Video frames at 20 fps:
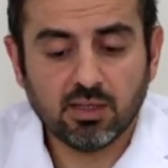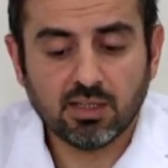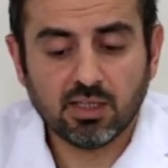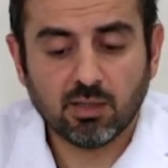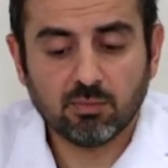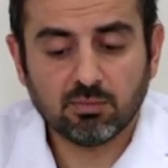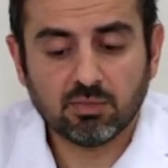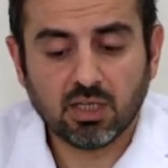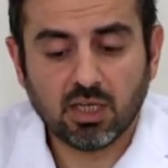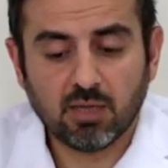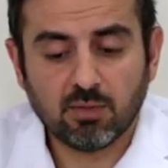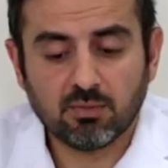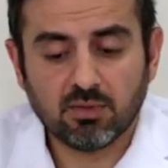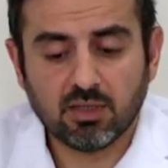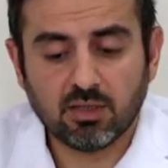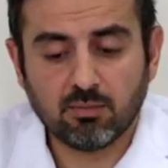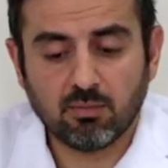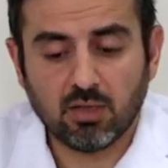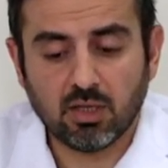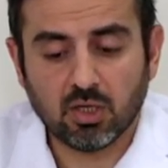
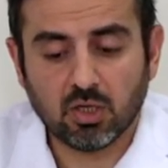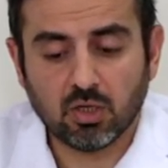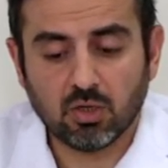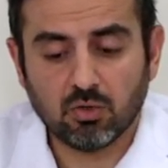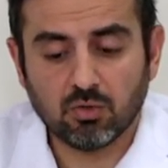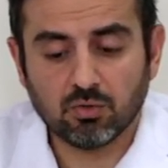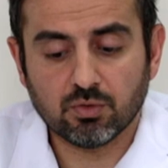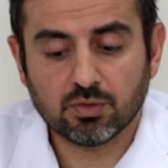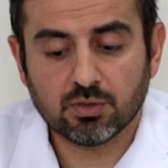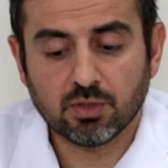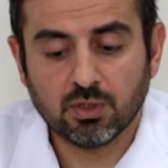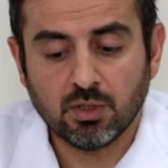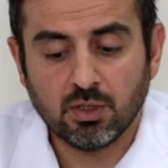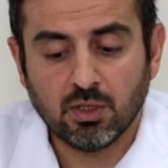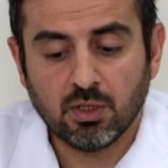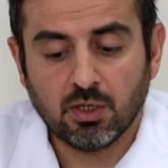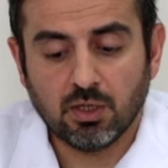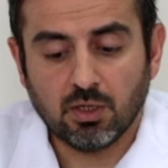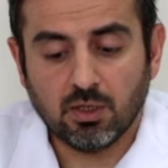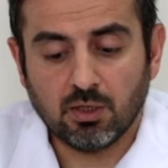Sometimes it may cause
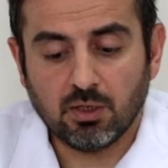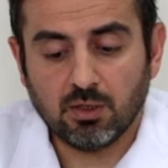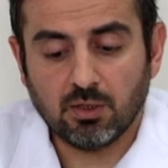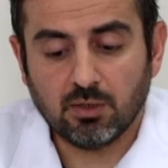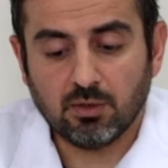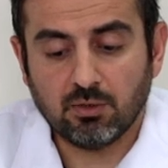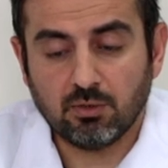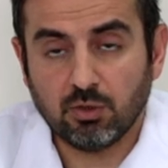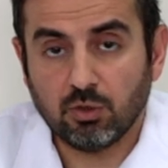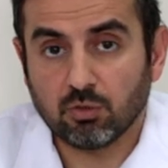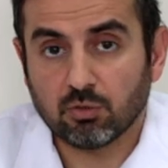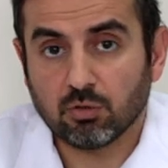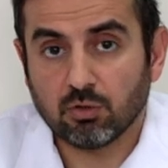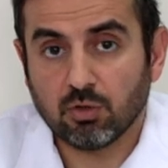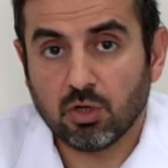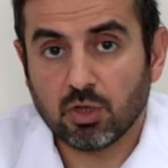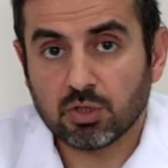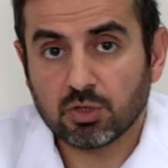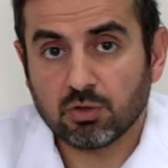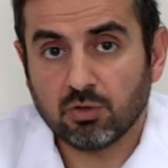
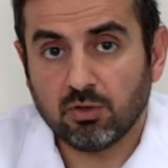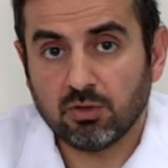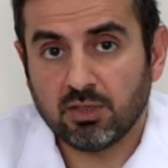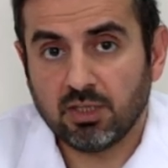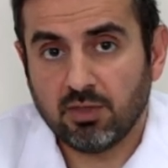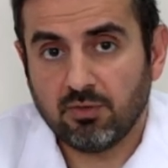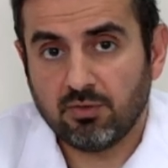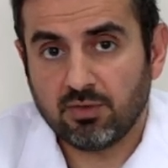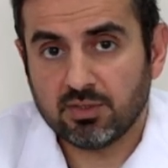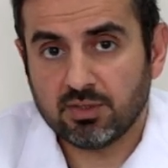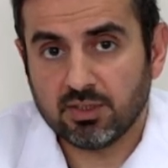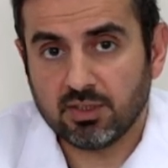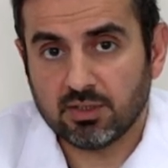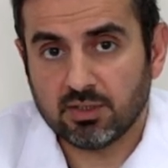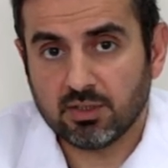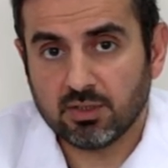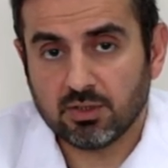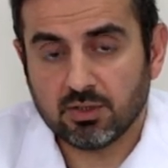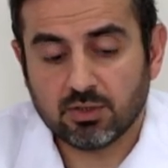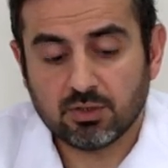neurological
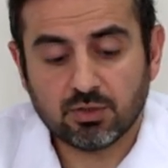deficit,